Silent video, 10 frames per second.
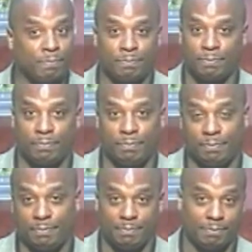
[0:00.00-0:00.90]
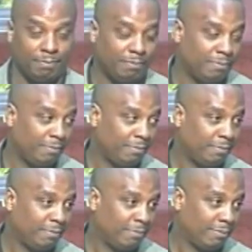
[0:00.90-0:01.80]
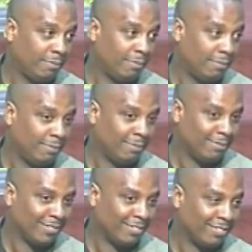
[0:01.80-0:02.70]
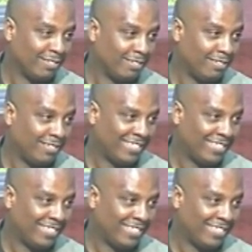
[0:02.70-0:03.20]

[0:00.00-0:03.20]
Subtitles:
(no one is talking)